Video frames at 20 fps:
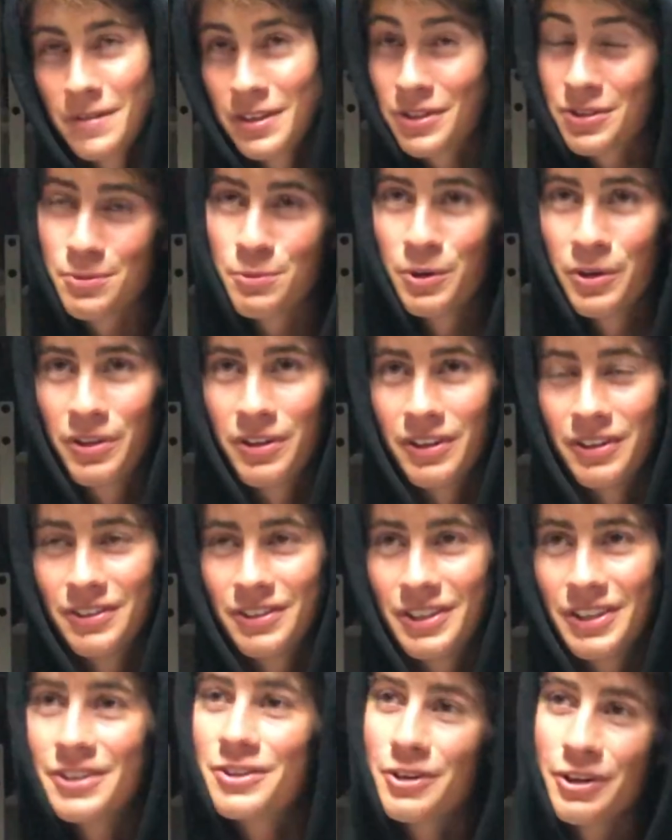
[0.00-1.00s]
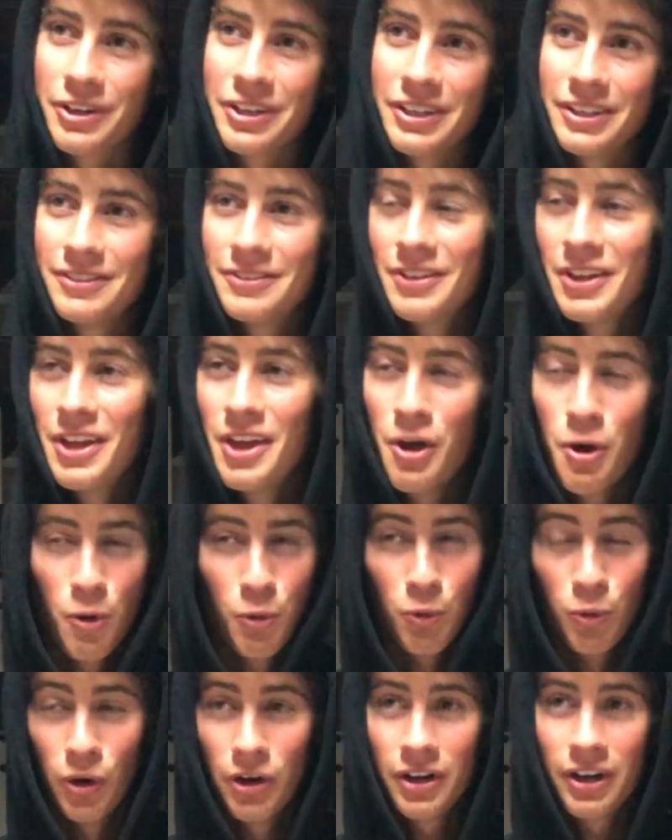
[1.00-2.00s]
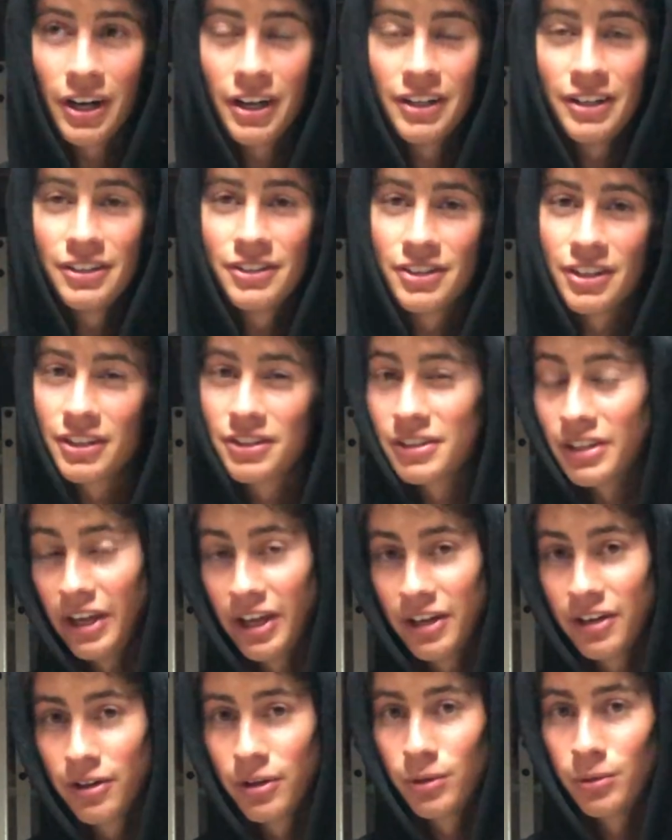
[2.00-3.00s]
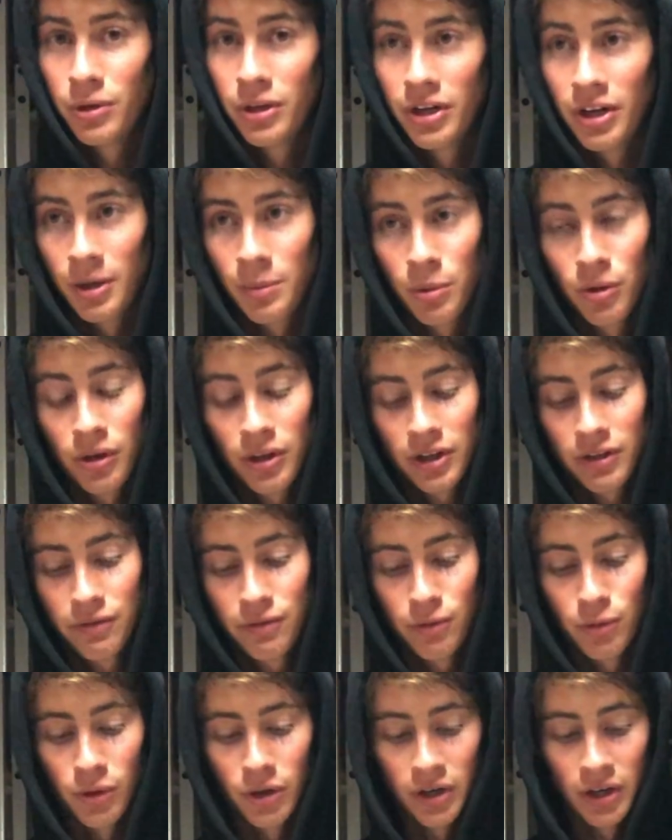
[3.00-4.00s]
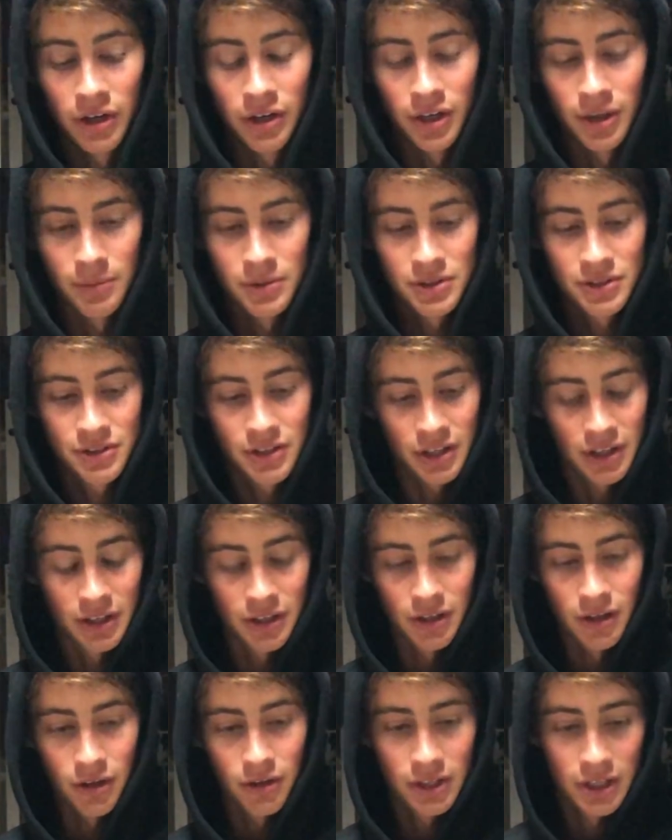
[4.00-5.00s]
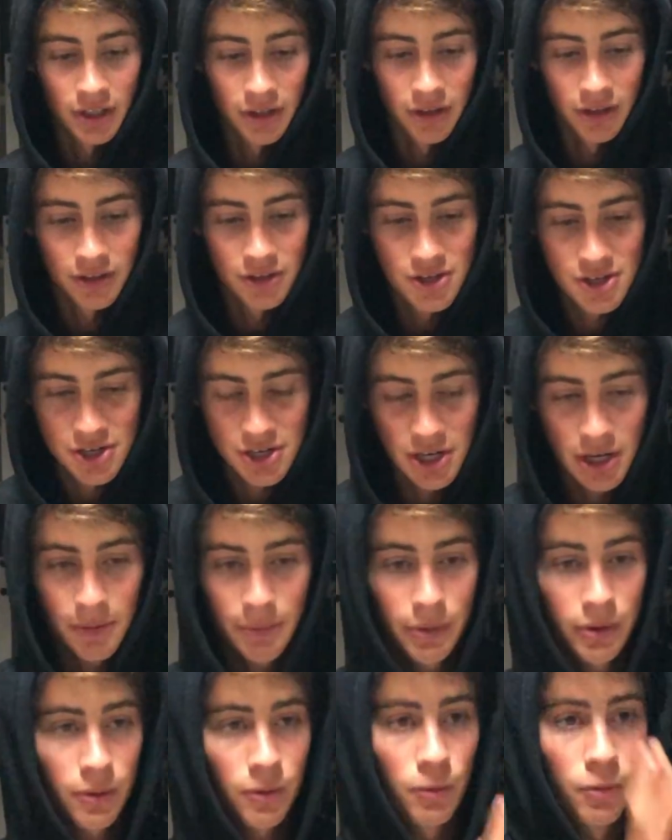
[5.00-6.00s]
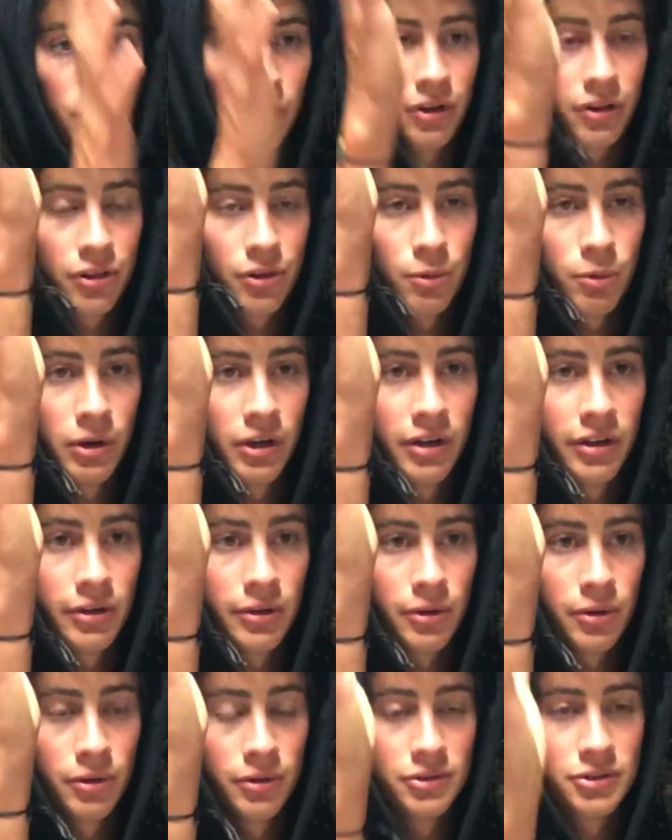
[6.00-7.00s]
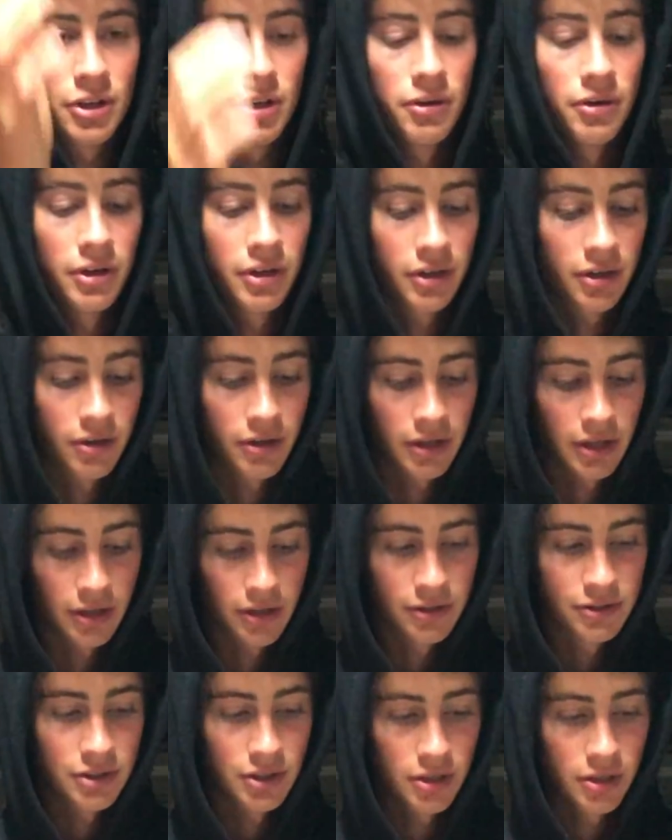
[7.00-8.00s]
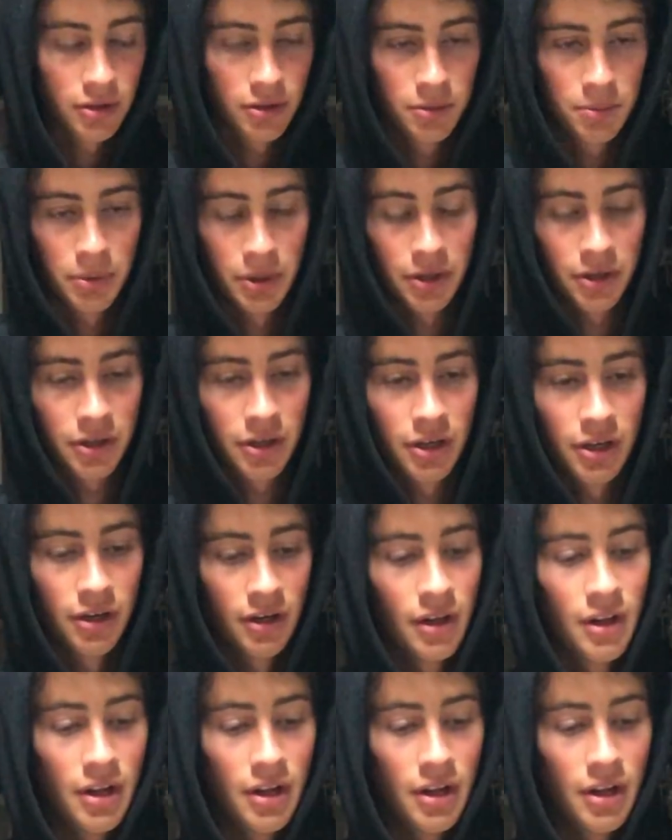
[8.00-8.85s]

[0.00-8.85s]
This is where things get tricky. 196 into the wind, I pull out a 4-iron, I'm just thinking, okay, let's shape it with the way the hole's going. Okay, let's hit a little buttercut.